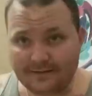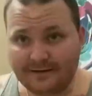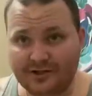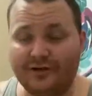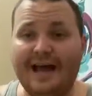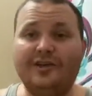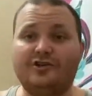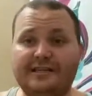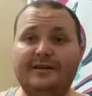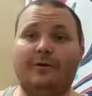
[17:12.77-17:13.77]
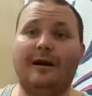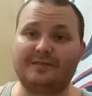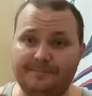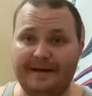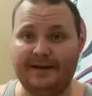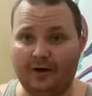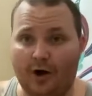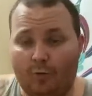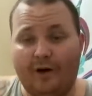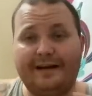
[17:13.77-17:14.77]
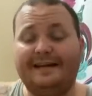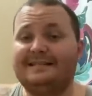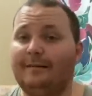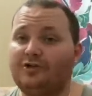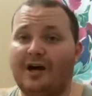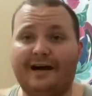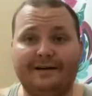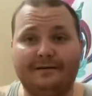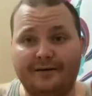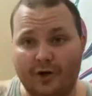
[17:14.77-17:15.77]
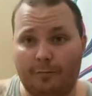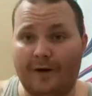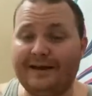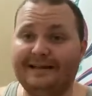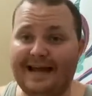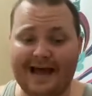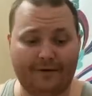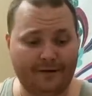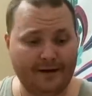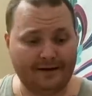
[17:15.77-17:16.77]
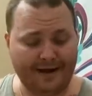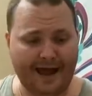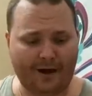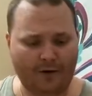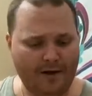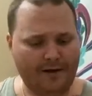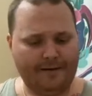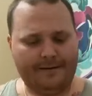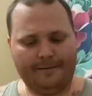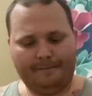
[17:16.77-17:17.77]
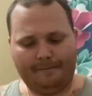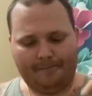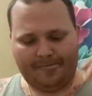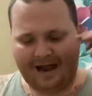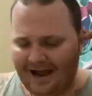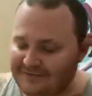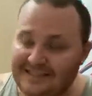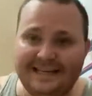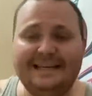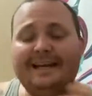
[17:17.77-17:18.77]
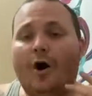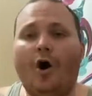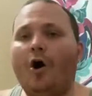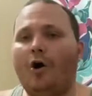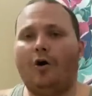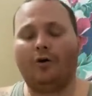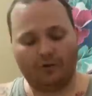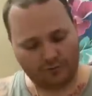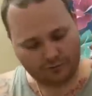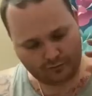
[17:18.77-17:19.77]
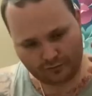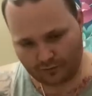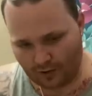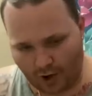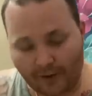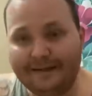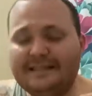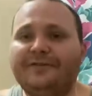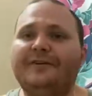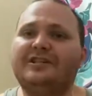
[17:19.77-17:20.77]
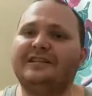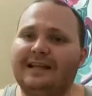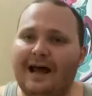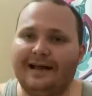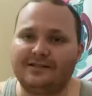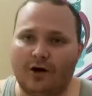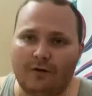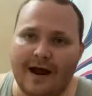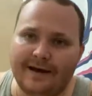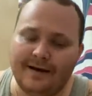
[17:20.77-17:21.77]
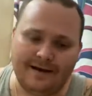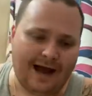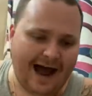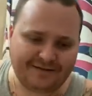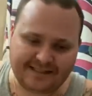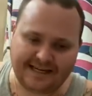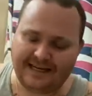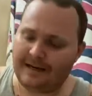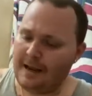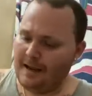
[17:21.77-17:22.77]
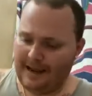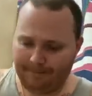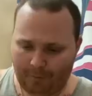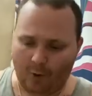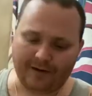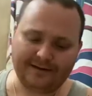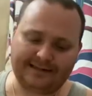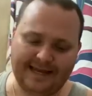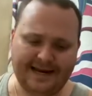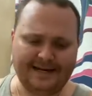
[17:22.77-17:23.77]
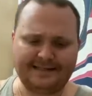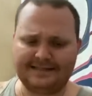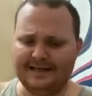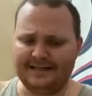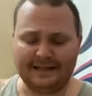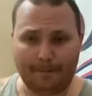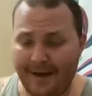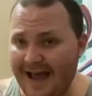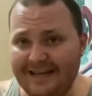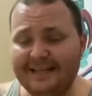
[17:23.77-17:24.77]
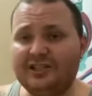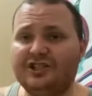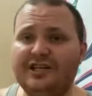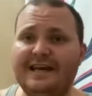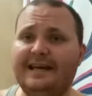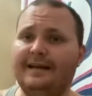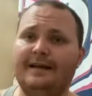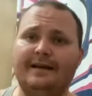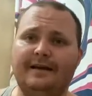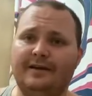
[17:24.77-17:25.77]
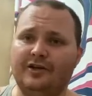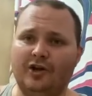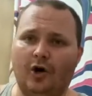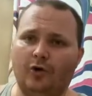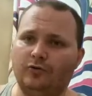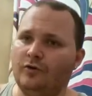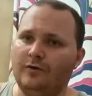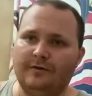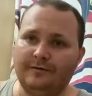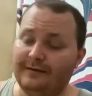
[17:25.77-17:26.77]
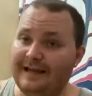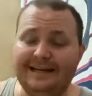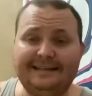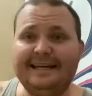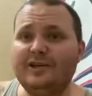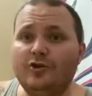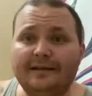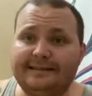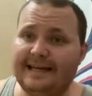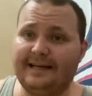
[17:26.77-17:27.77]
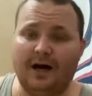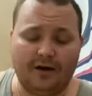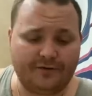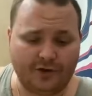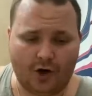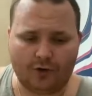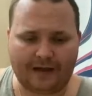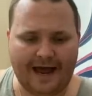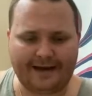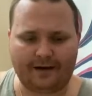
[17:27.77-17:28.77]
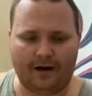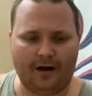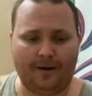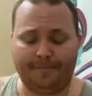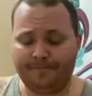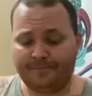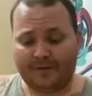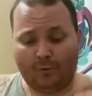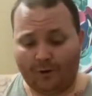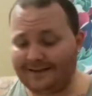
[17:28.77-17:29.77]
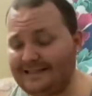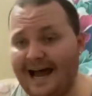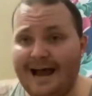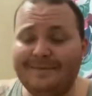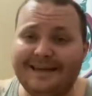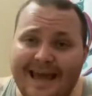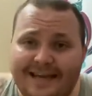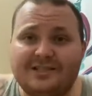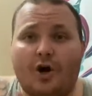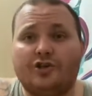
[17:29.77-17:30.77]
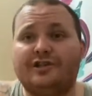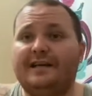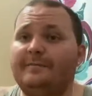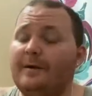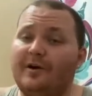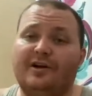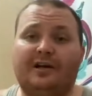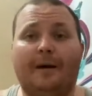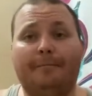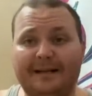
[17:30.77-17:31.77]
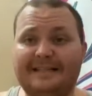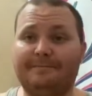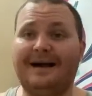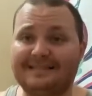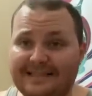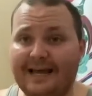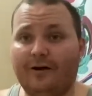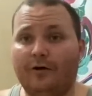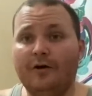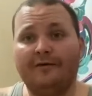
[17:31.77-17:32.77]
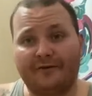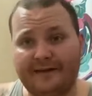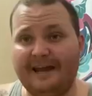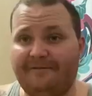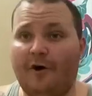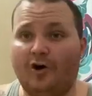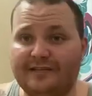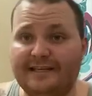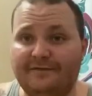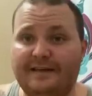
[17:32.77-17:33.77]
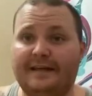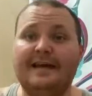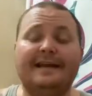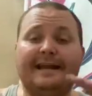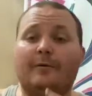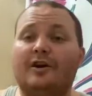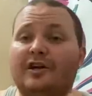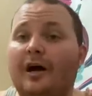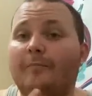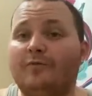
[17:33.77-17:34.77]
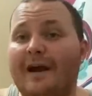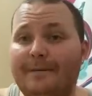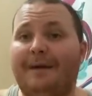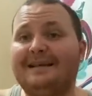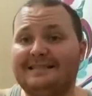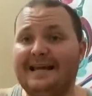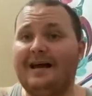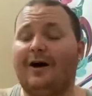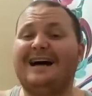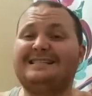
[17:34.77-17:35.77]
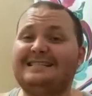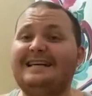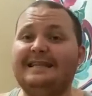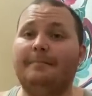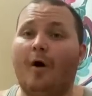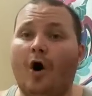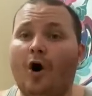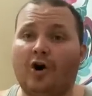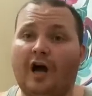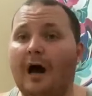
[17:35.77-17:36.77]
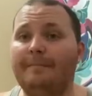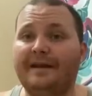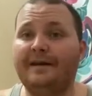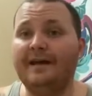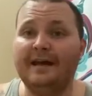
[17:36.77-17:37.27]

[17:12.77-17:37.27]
so now you see what I'm speaking on, what it is I'm trying to, you know, break it down. Now, I've seen it all on these fishing lines, all right? I've seen important things, the pettiest shit, you know, anything you could think of, you know, like one time the gang sergeant and them, they were going to come blitz my cell for Kfrogtv. They were going to come raid my cell. I seen them all coming